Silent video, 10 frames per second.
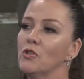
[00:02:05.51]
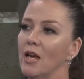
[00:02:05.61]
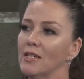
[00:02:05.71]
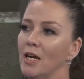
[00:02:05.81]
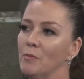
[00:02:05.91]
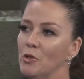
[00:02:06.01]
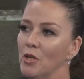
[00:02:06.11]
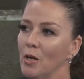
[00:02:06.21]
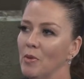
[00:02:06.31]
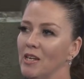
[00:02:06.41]
that type 2
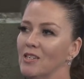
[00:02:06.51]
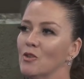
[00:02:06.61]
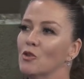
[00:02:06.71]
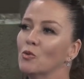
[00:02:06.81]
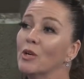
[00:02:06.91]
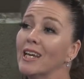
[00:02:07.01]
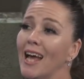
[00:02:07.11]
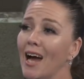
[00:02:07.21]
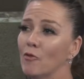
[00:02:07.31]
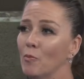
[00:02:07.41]
diabetes in three and a
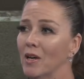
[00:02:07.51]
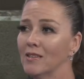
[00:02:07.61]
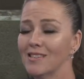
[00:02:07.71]
half months.